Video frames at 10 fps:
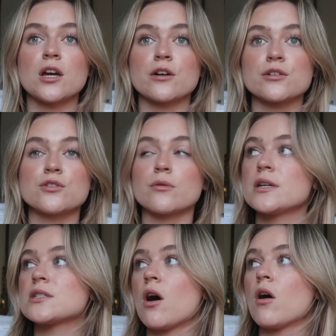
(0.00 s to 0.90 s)
Her
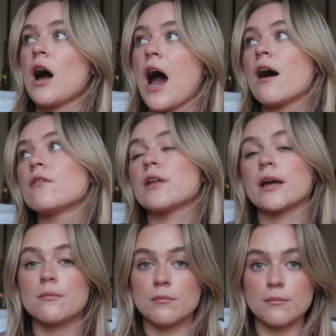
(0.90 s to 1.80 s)
stories all have
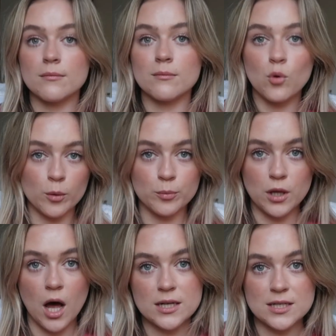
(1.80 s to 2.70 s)
like more
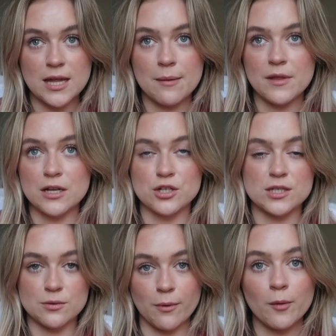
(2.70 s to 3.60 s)
plot to them than
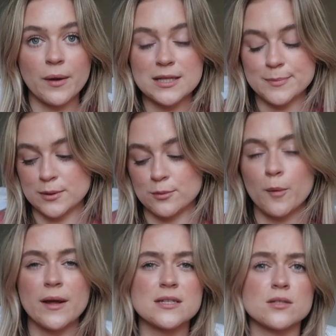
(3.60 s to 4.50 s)
just the romance, but the
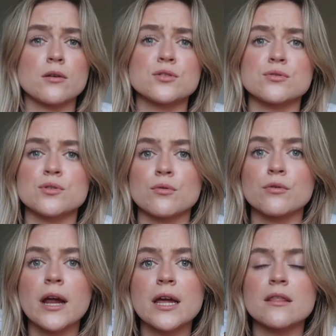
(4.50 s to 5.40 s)
romance is also so
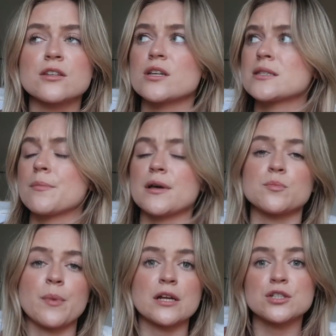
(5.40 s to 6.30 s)
great. She has the
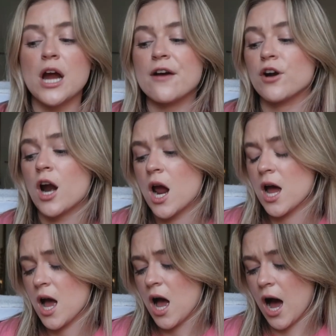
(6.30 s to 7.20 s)
best banter ever.
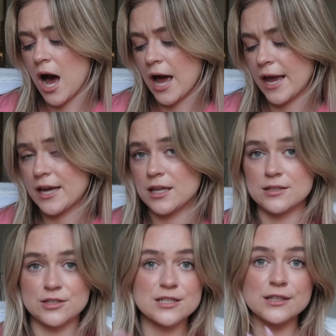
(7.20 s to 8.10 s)
I
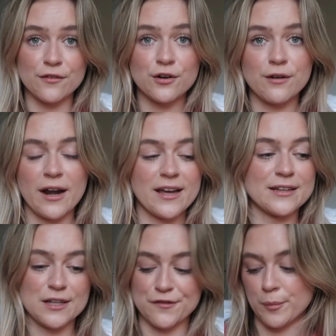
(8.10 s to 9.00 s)
just love her writing.
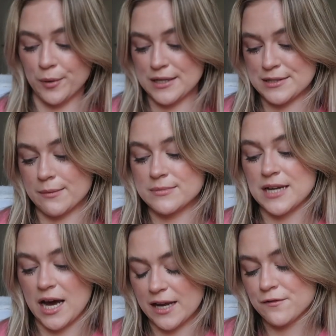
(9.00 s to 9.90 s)
I love her books, so I'm
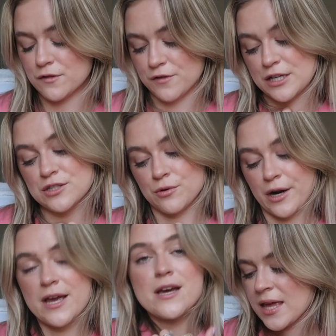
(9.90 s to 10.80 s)
dying for Funny
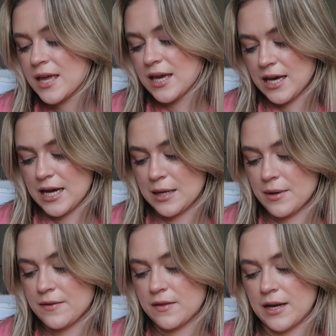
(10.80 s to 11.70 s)
Story.
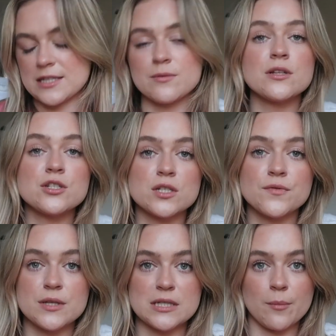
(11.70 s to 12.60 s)
And then the next one is just
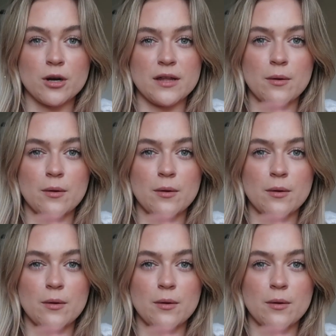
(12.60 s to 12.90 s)
for the summer.